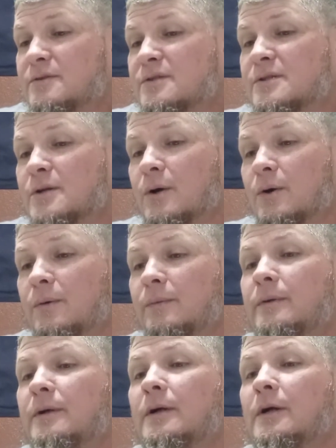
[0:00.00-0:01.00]
So
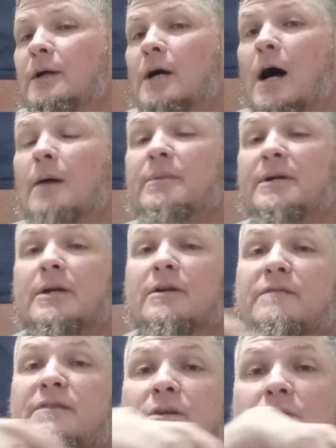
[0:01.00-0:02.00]
I'm going to get
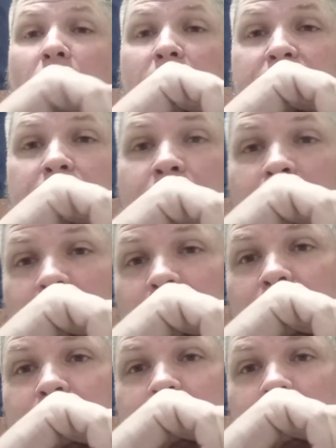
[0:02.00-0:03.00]
a few draws into
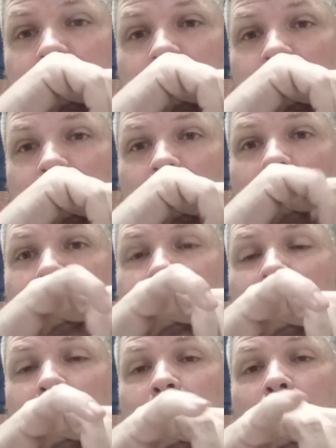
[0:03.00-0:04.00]
this, and
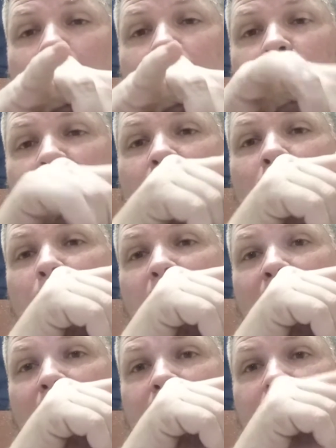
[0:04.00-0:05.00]
then we'll come
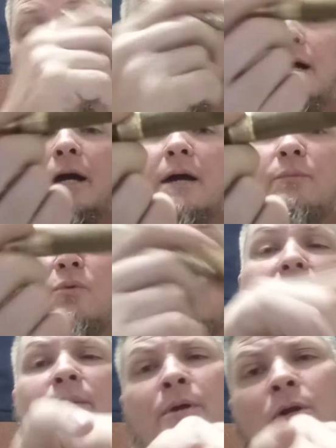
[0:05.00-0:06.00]
back. And
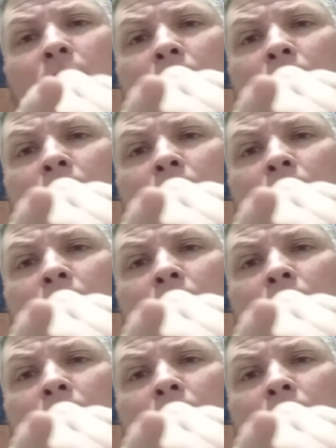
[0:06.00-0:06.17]
wait a minute,